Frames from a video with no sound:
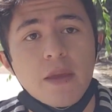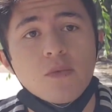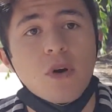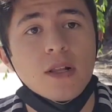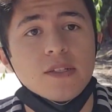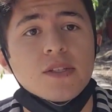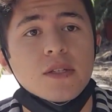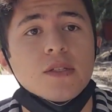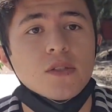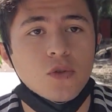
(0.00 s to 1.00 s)
realistic
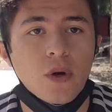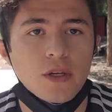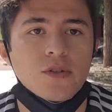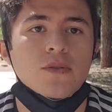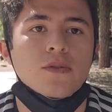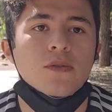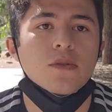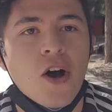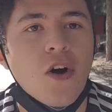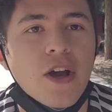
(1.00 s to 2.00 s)
situations.
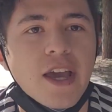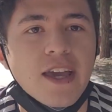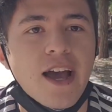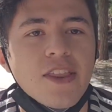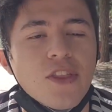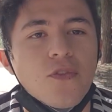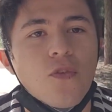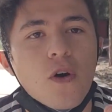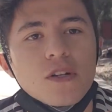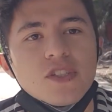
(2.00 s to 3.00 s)
Okay, and the
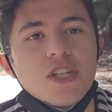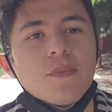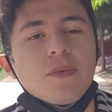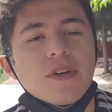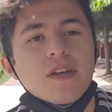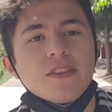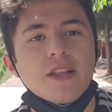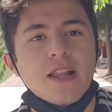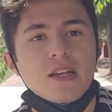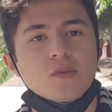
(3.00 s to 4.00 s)
fourth tip, the
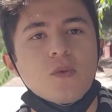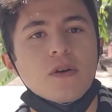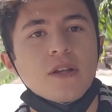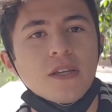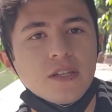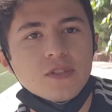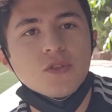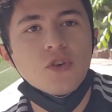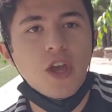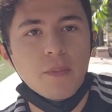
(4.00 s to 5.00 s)
last one, is
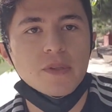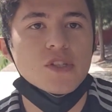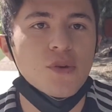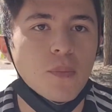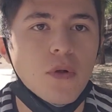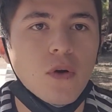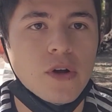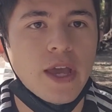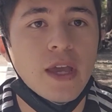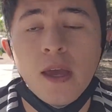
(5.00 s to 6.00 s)
to keep it simple.
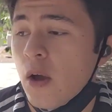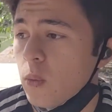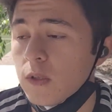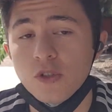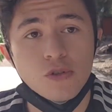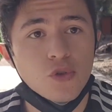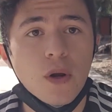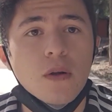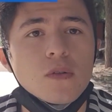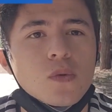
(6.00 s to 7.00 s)
Okay, with your
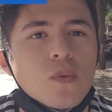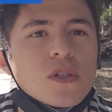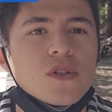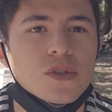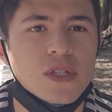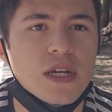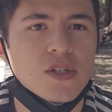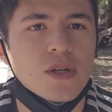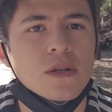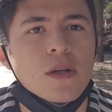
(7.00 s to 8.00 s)
drills, with your
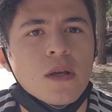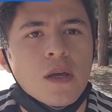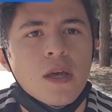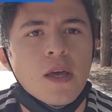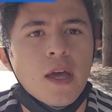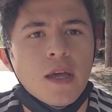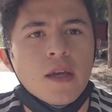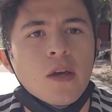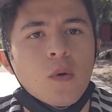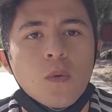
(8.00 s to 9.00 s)
session,
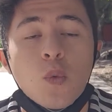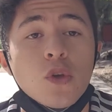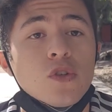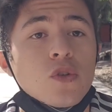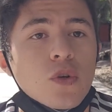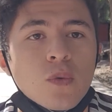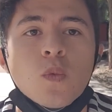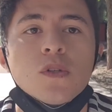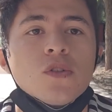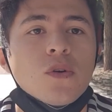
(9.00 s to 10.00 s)
with
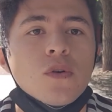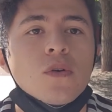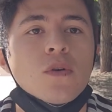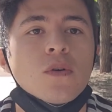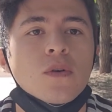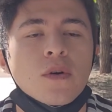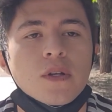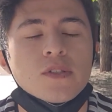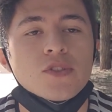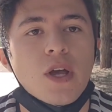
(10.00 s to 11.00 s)
your
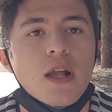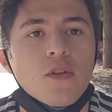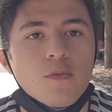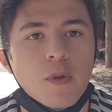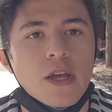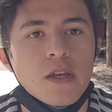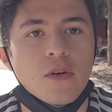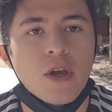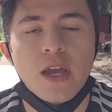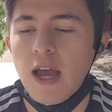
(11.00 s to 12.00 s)
style of play.
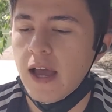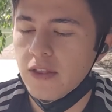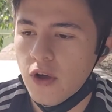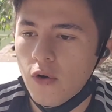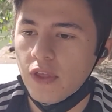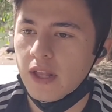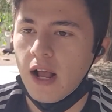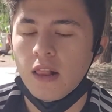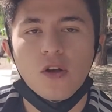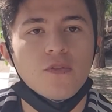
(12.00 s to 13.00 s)
Okay, I know that
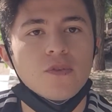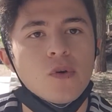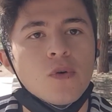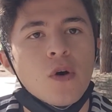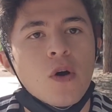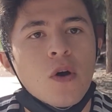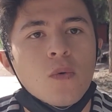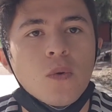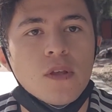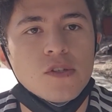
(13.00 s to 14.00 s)
a lot of you
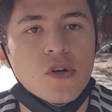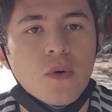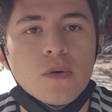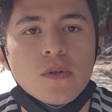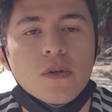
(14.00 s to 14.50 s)
will enjoy